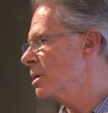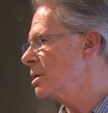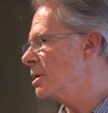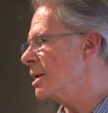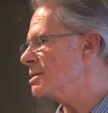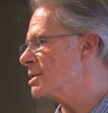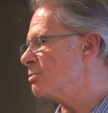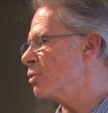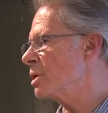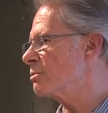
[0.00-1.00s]
and it gets to the
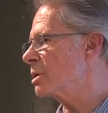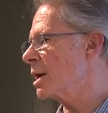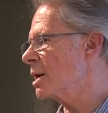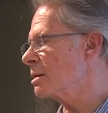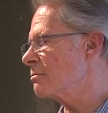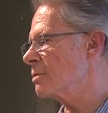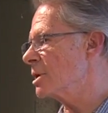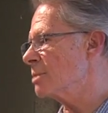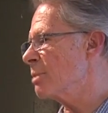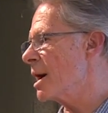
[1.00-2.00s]
point where you can't
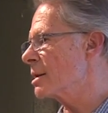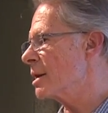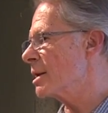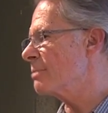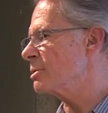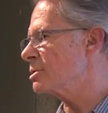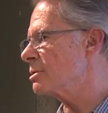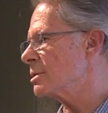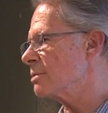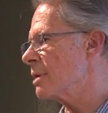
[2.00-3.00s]
really back that up and
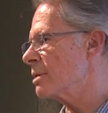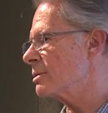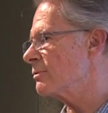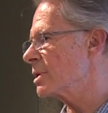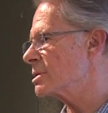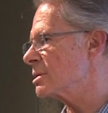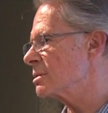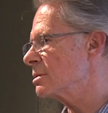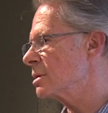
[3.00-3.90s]
turn it around and fix it.